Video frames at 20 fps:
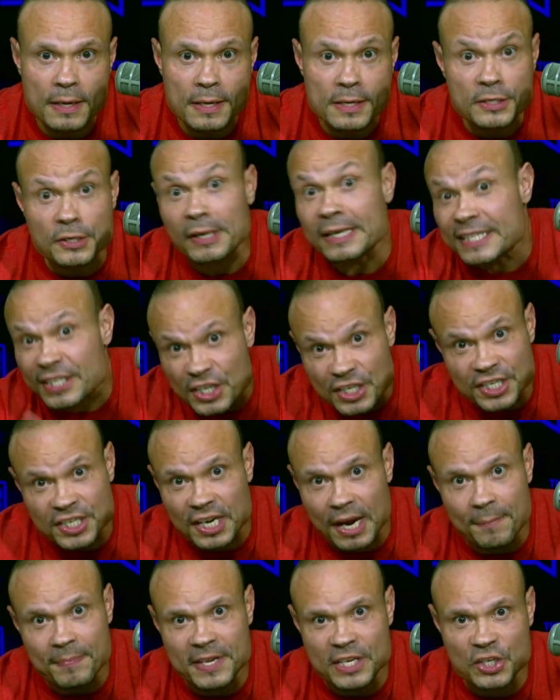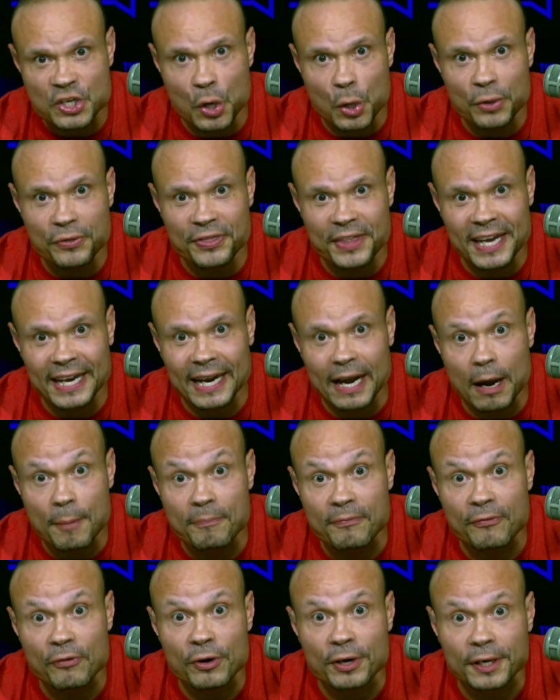So let's just sum this whole thing
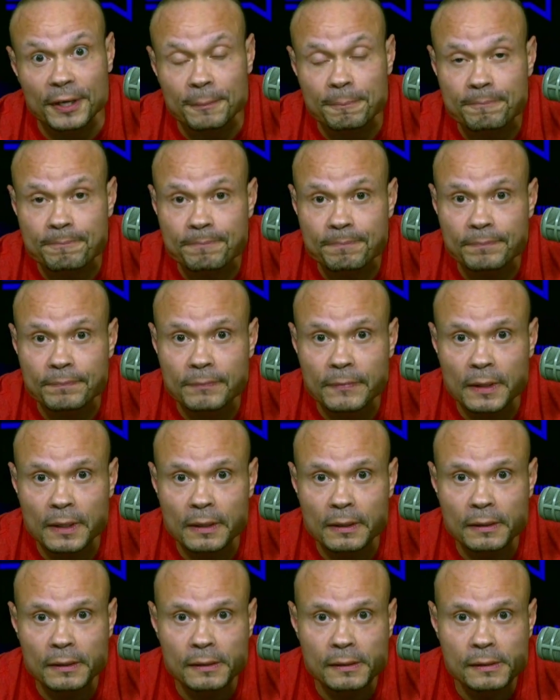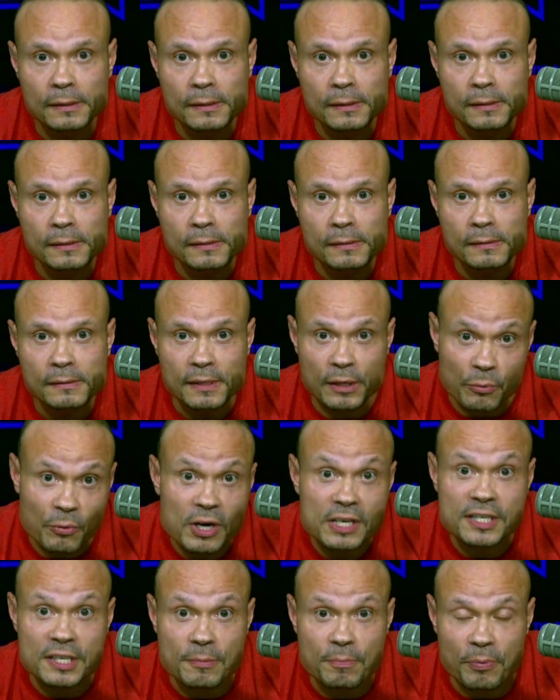up for you. There
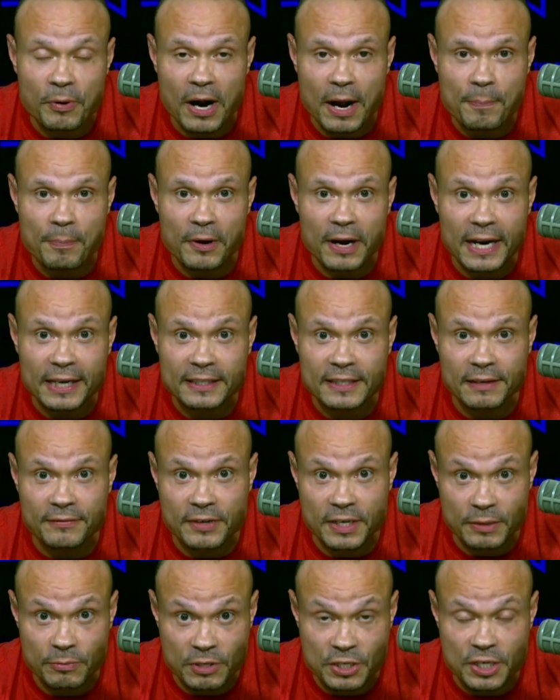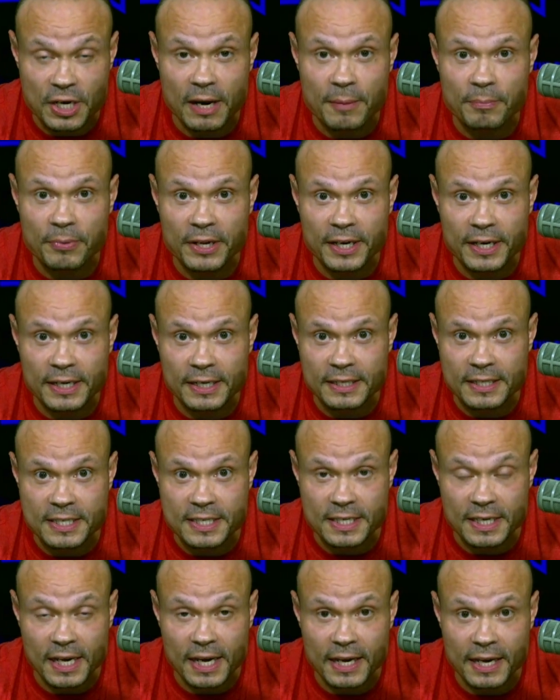was improper activity with John Brennan at the
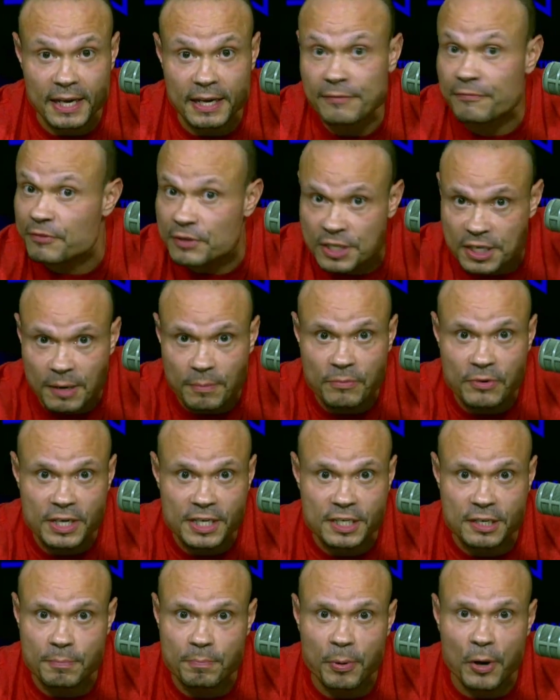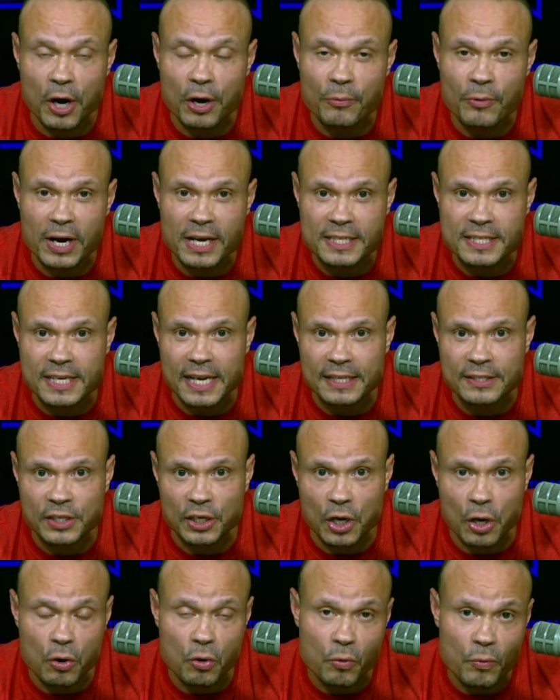CIA. For some reason, Barr wants that to
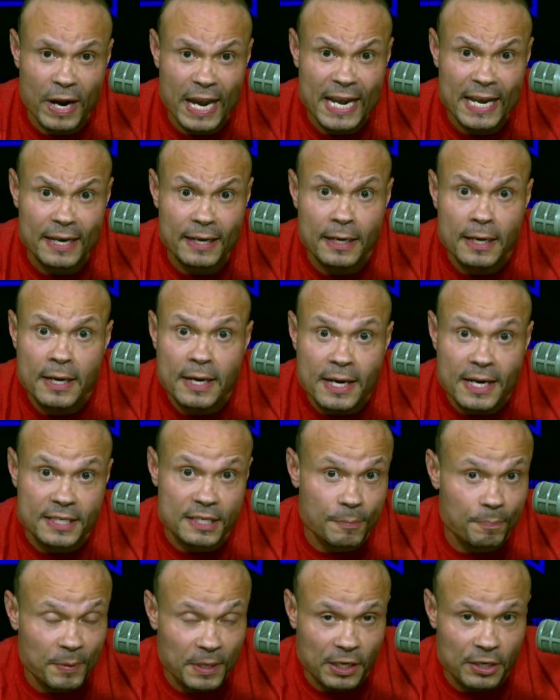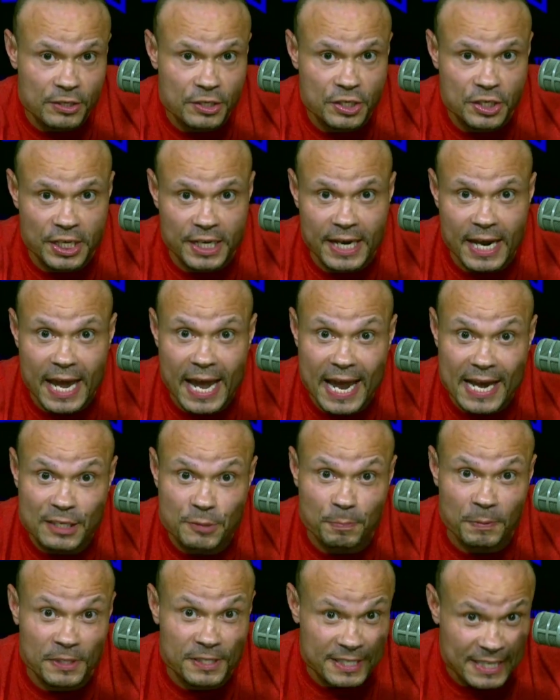go away. Is it because Gina
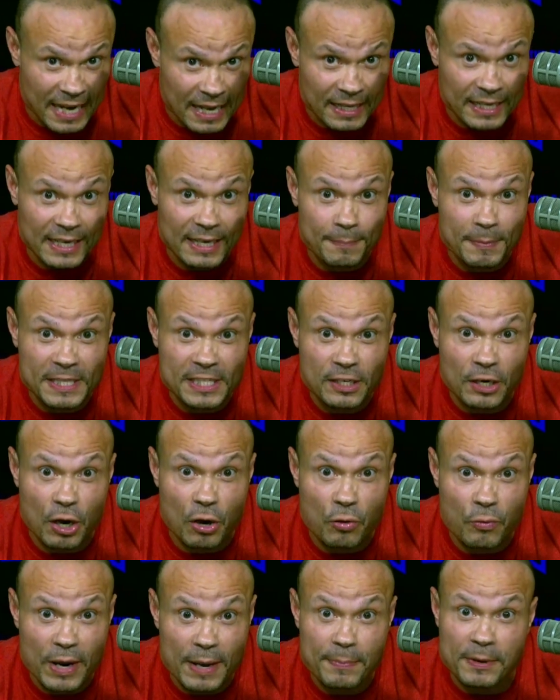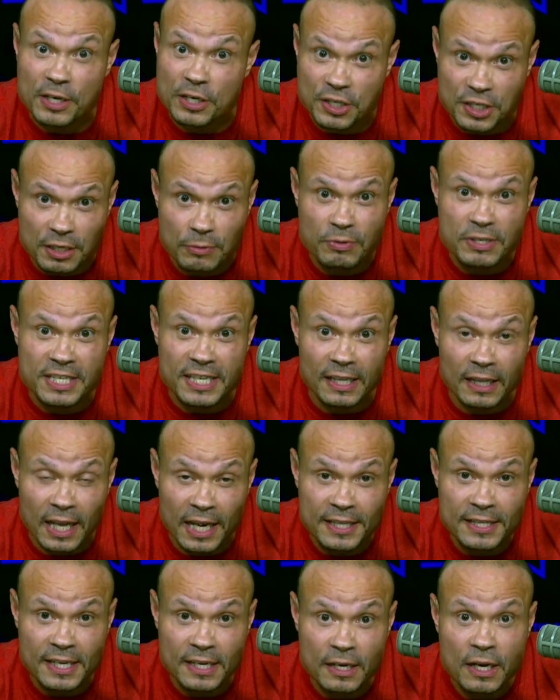Haspel's telling him it to go away because she was in
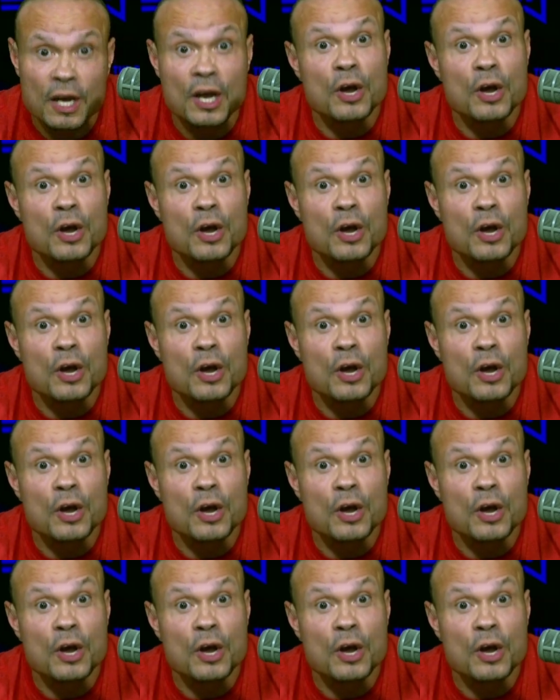London